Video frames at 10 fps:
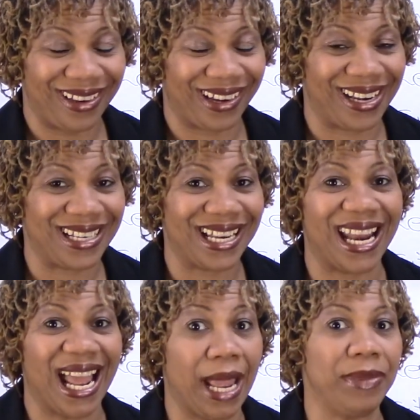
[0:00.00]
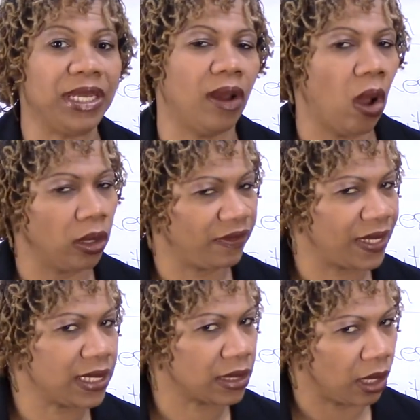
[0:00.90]
Right? And I mean, all of
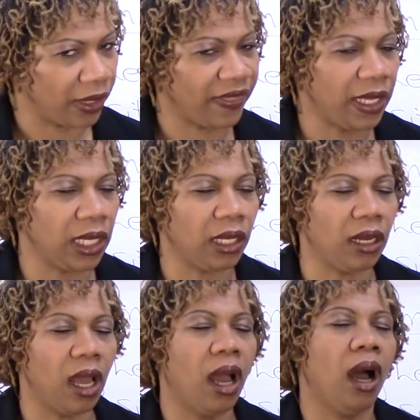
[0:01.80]
us are thinking,